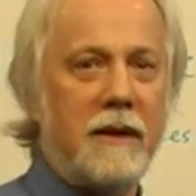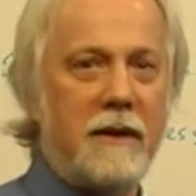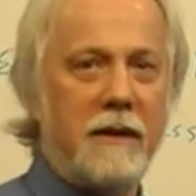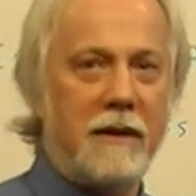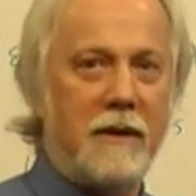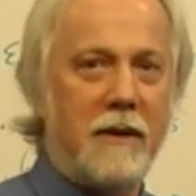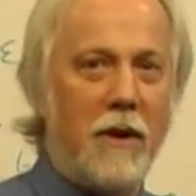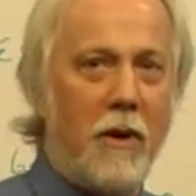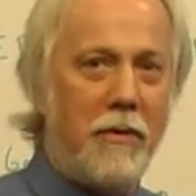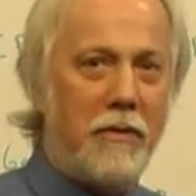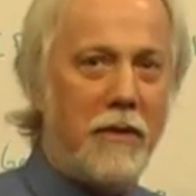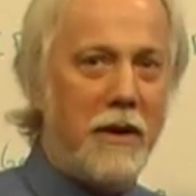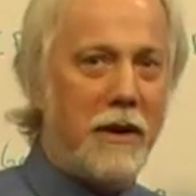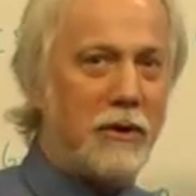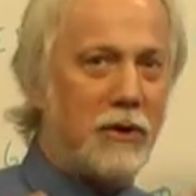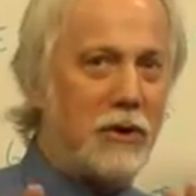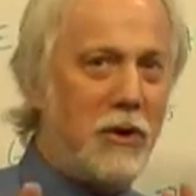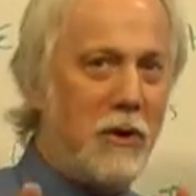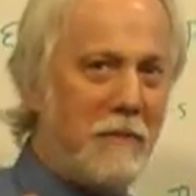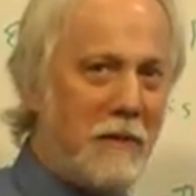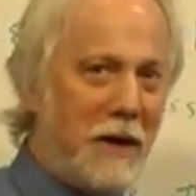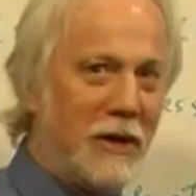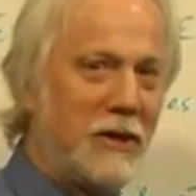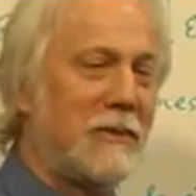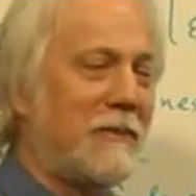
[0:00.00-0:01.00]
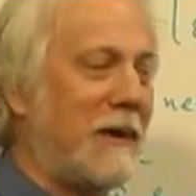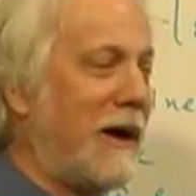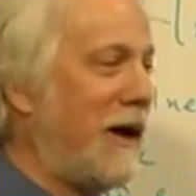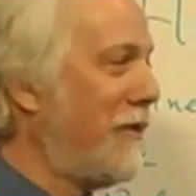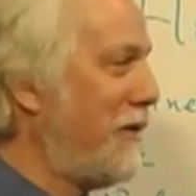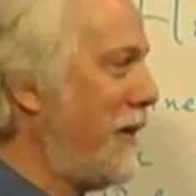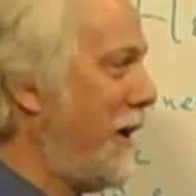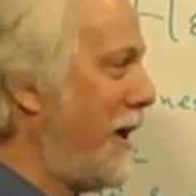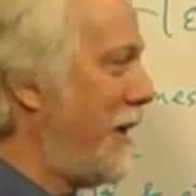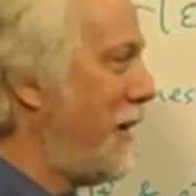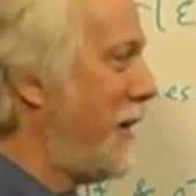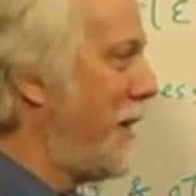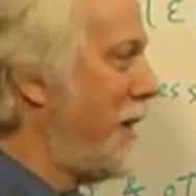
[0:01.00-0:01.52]
Don't think too much about
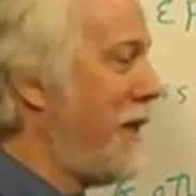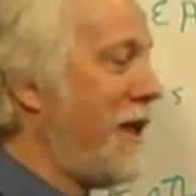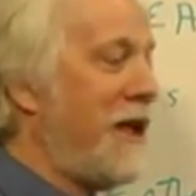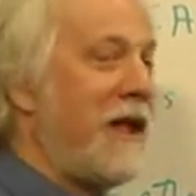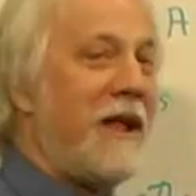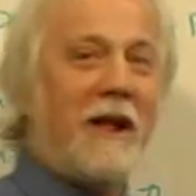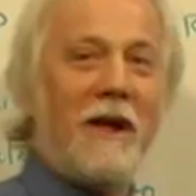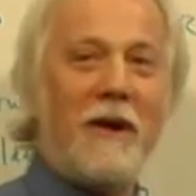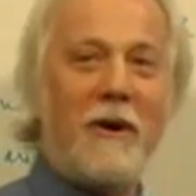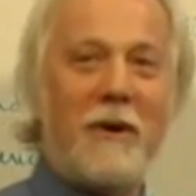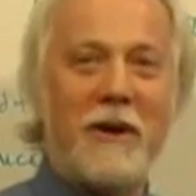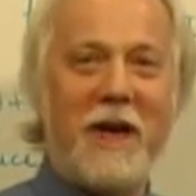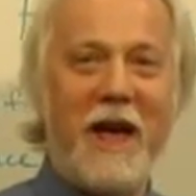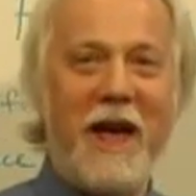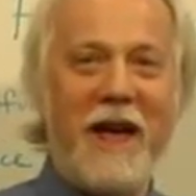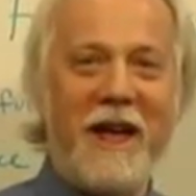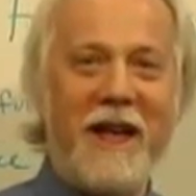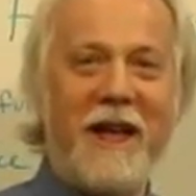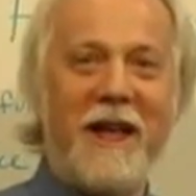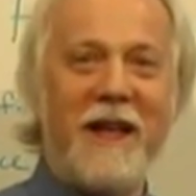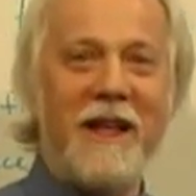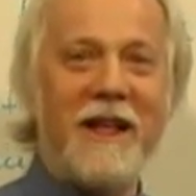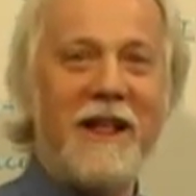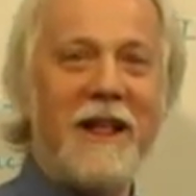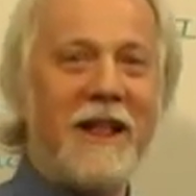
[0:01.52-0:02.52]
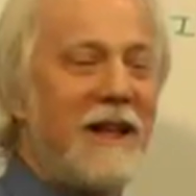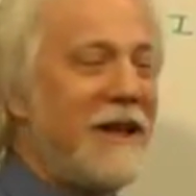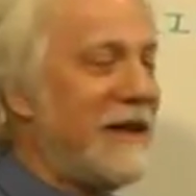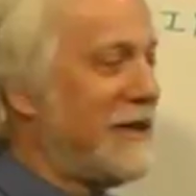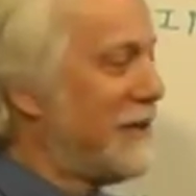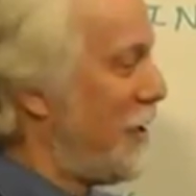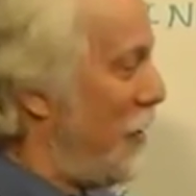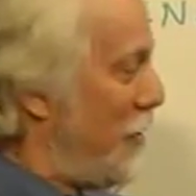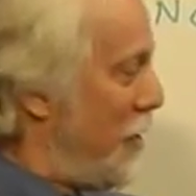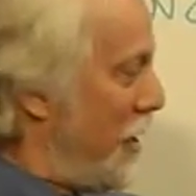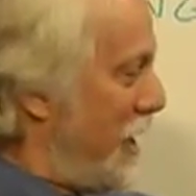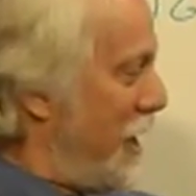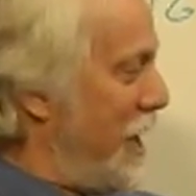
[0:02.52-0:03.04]
that. Okay,
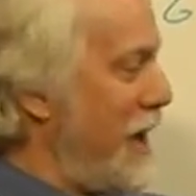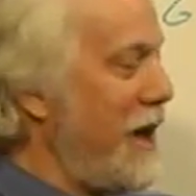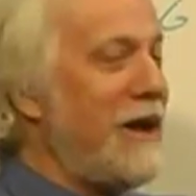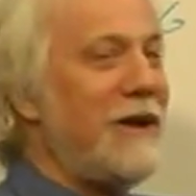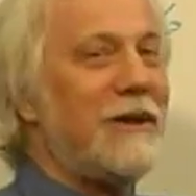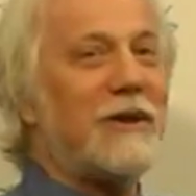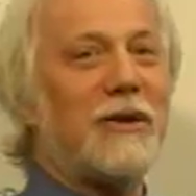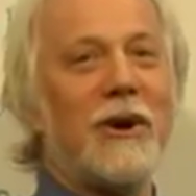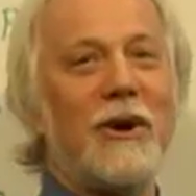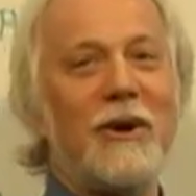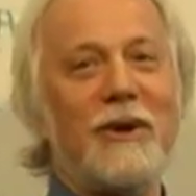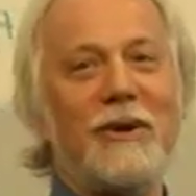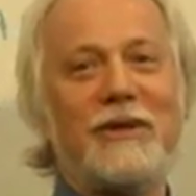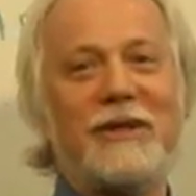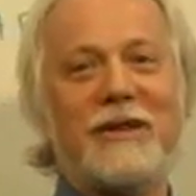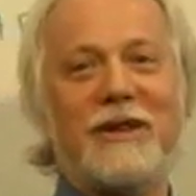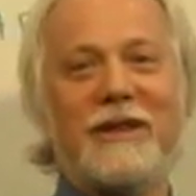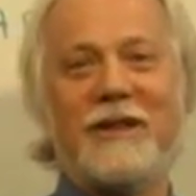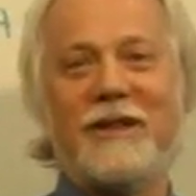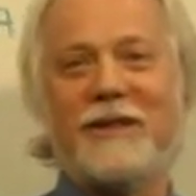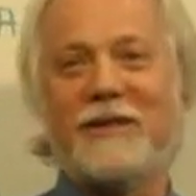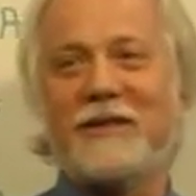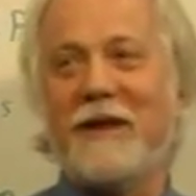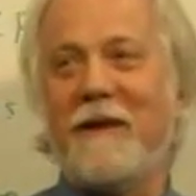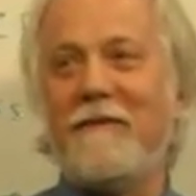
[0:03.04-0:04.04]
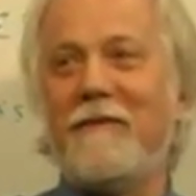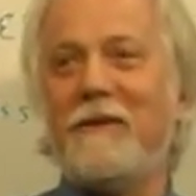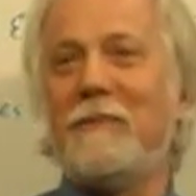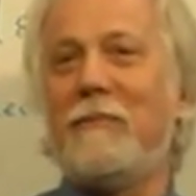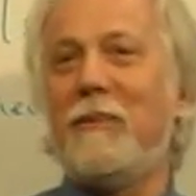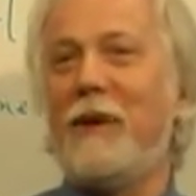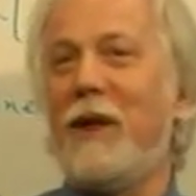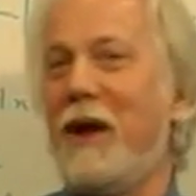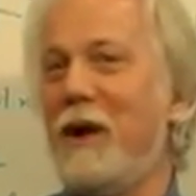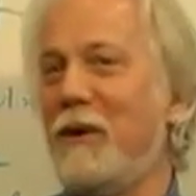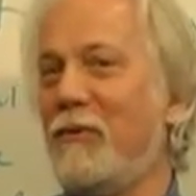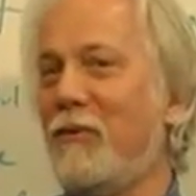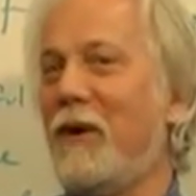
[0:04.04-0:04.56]
so the king turns to the seventh
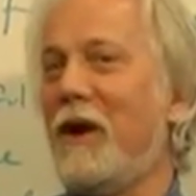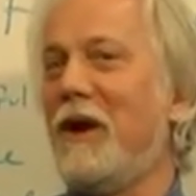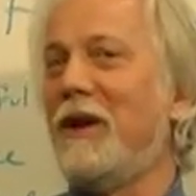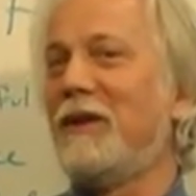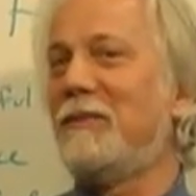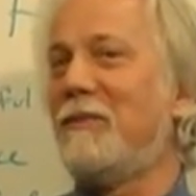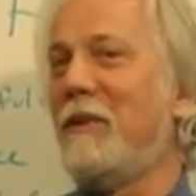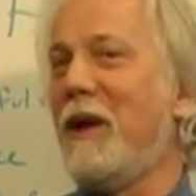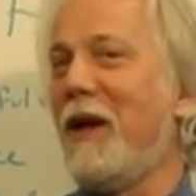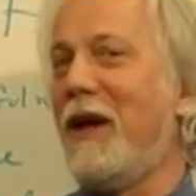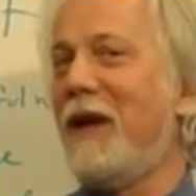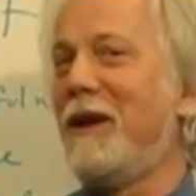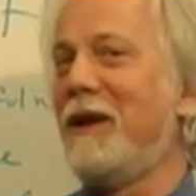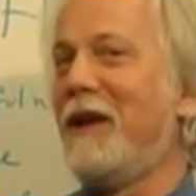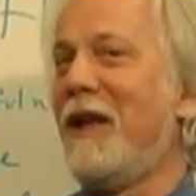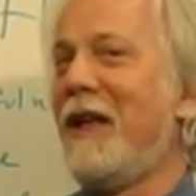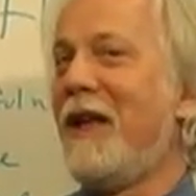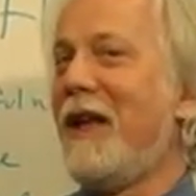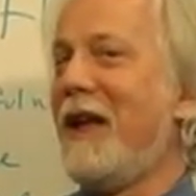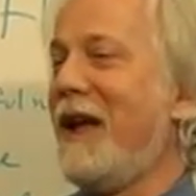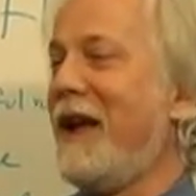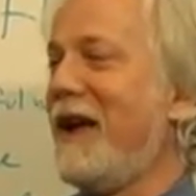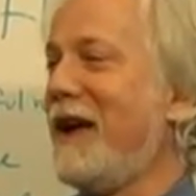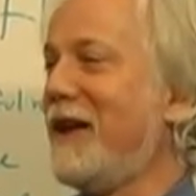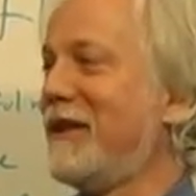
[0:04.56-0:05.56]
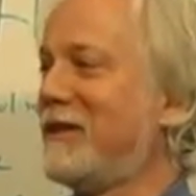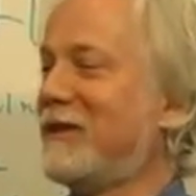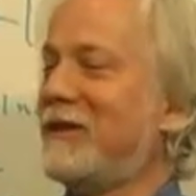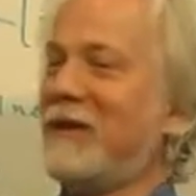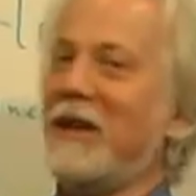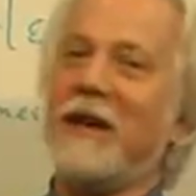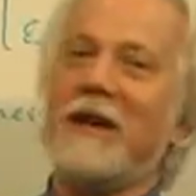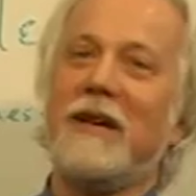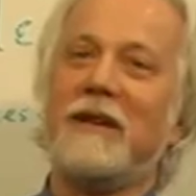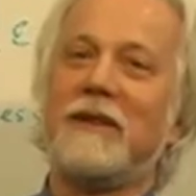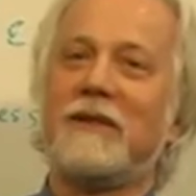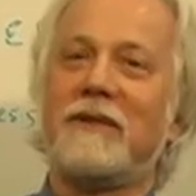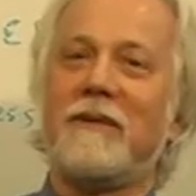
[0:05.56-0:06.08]
blind wise man and
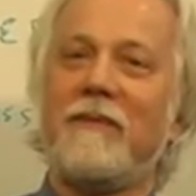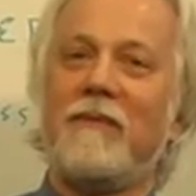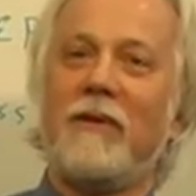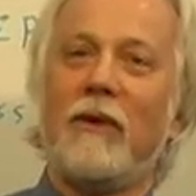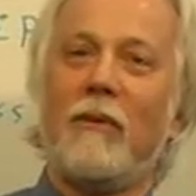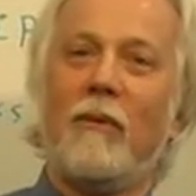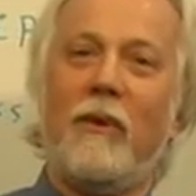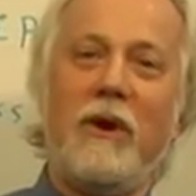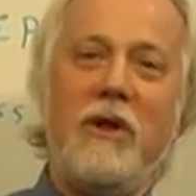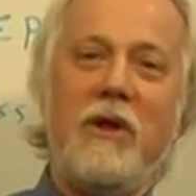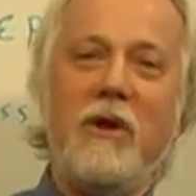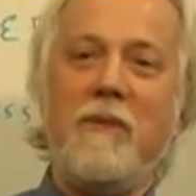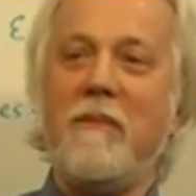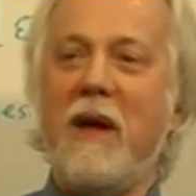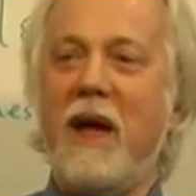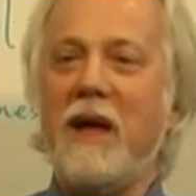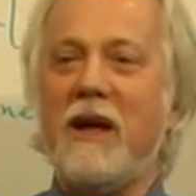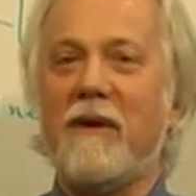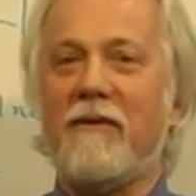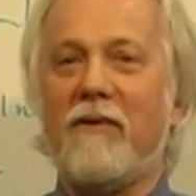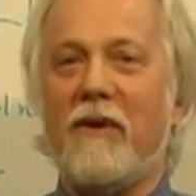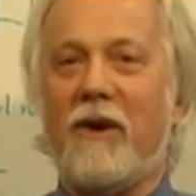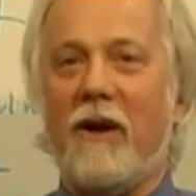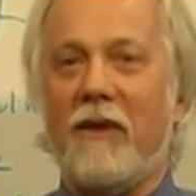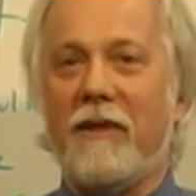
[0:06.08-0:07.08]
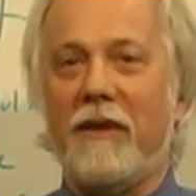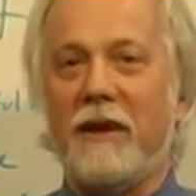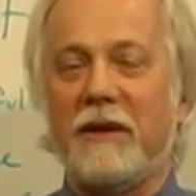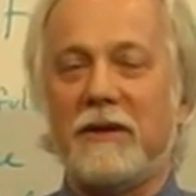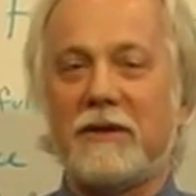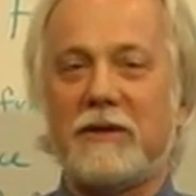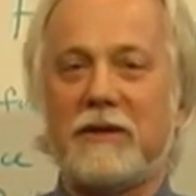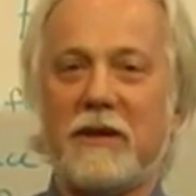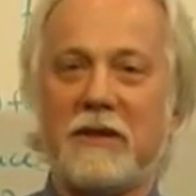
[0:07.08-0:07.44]
says, what do you make of all this?